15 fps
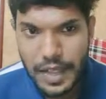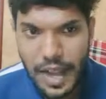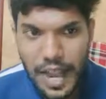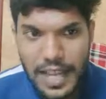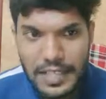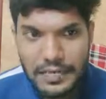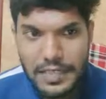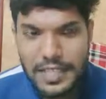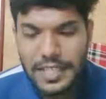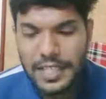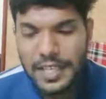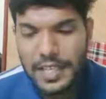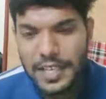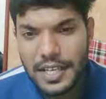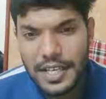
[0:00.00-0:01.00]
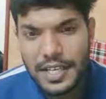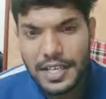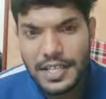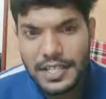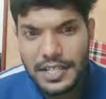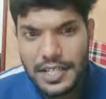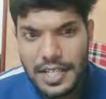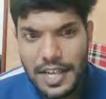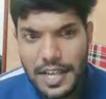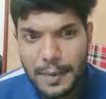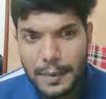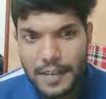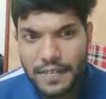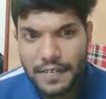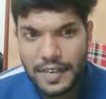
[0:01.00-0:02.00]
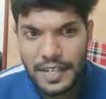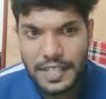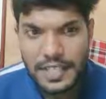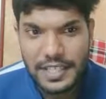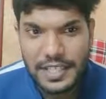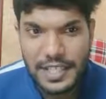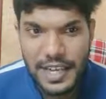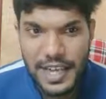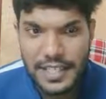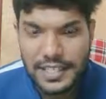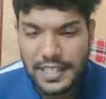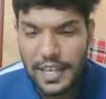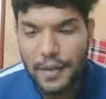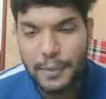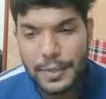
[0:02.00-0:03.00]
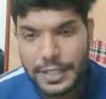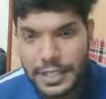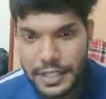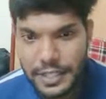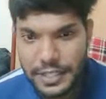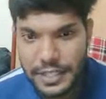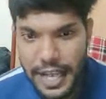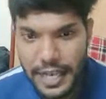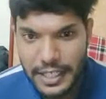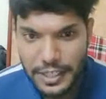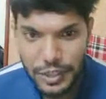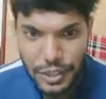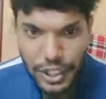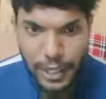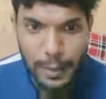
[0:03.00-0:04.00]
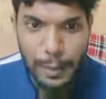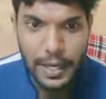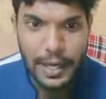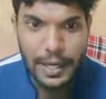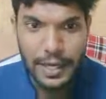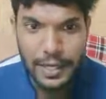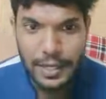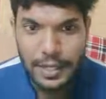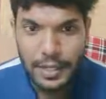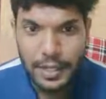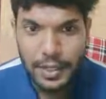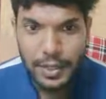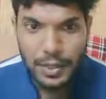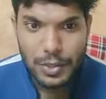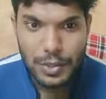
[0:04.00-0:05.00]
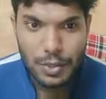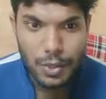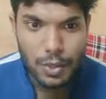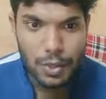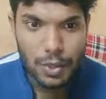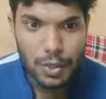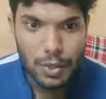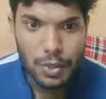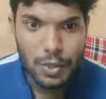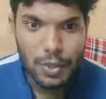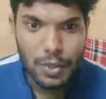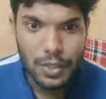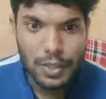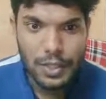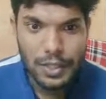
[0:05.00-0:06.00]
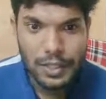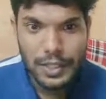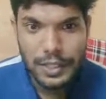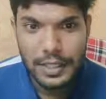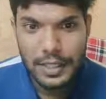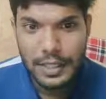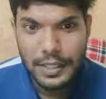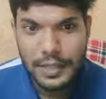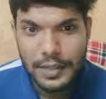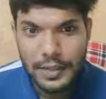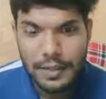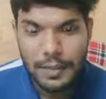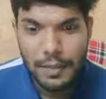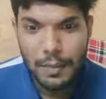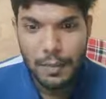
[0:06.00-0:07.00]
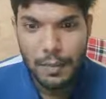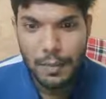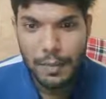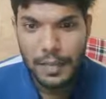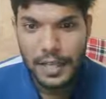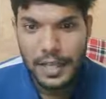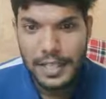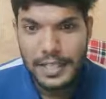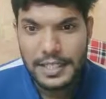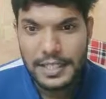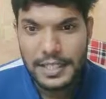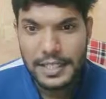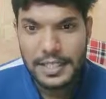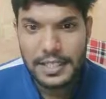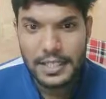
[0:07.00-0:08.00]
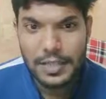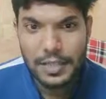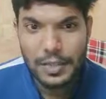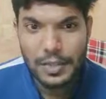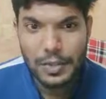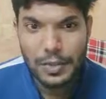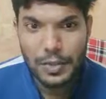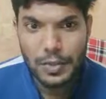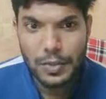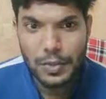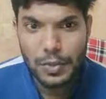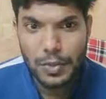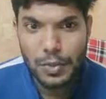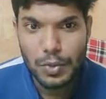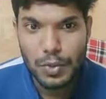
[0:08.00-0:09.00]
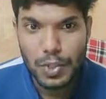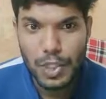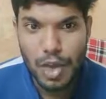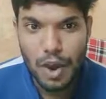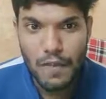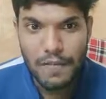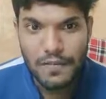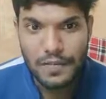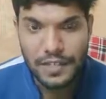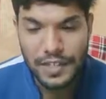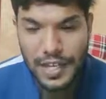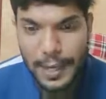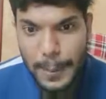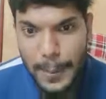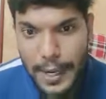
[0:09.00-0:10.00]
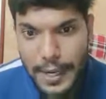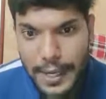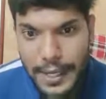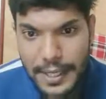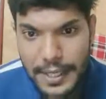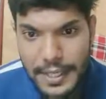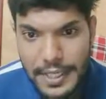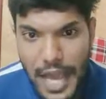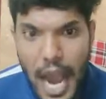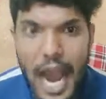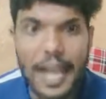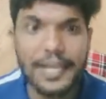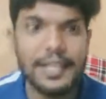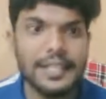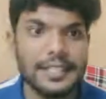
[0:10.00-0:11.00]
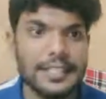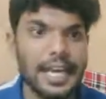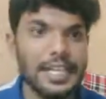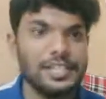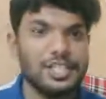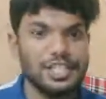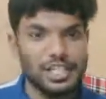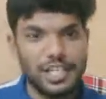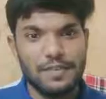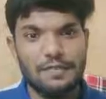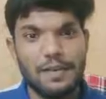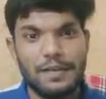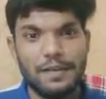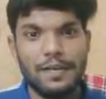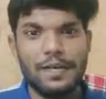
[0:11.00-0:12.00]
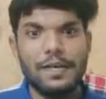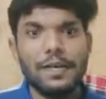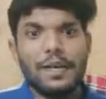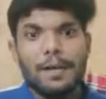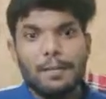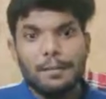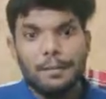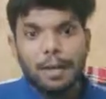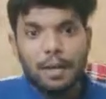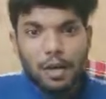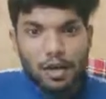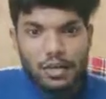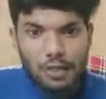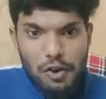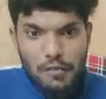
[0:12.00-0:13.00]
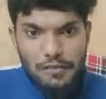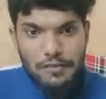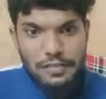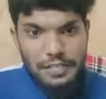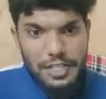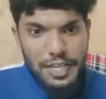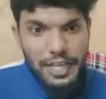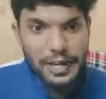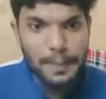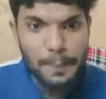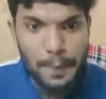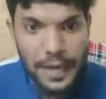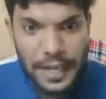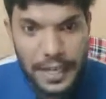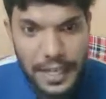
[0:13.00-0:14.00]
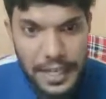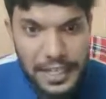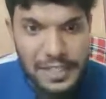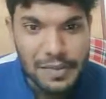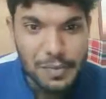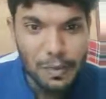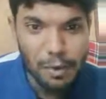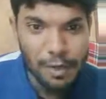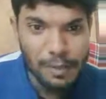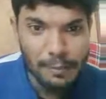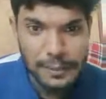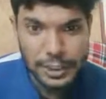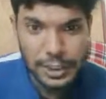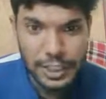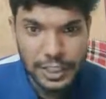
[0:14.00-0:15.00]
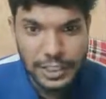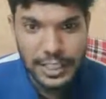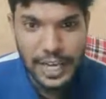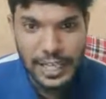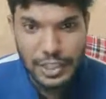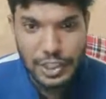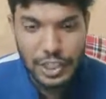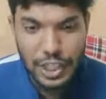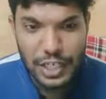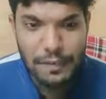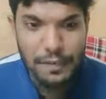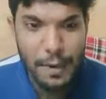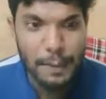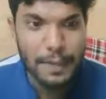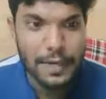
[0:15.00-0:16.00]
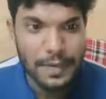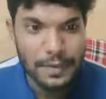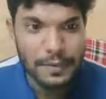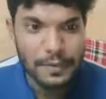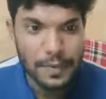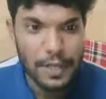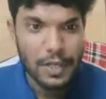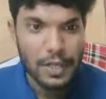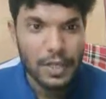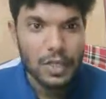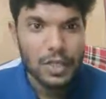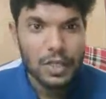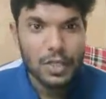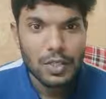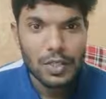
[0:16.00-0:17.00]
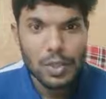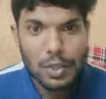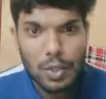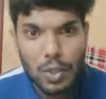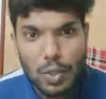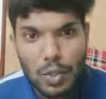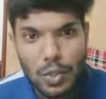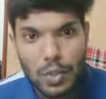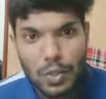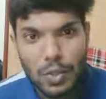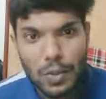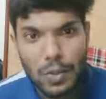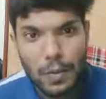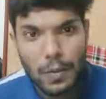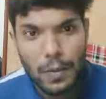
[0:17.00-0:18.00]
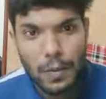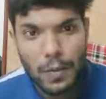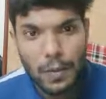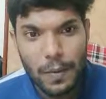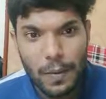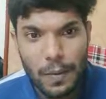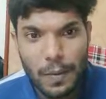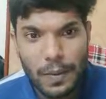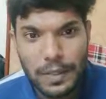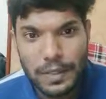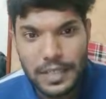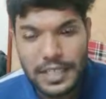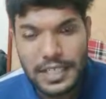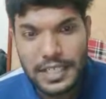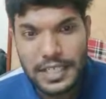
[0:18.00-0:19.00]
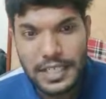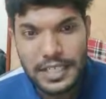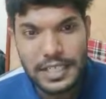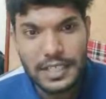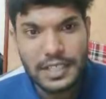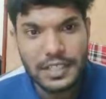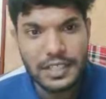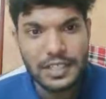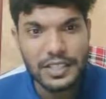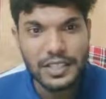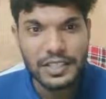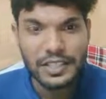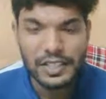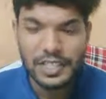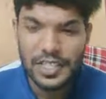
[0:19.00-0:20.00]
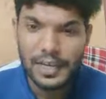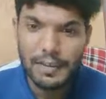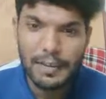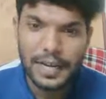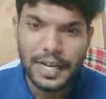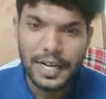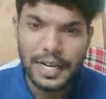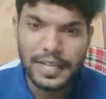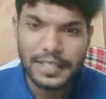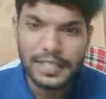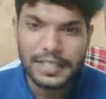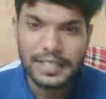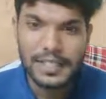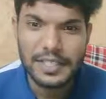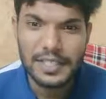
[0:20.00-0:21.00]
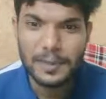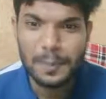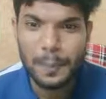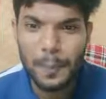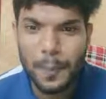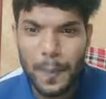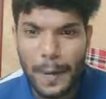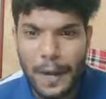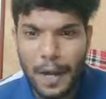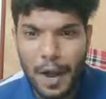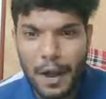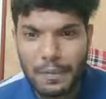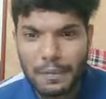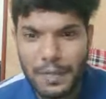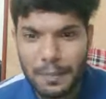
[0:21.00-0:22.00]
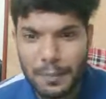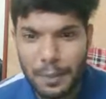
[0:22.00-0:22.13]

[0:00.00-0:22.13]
as we see, string buffer is less efficient than string builder. So there is a use of string builder is higher than string buffer, because of string builder is more efficient than string buffer. So in string builder, the speed of the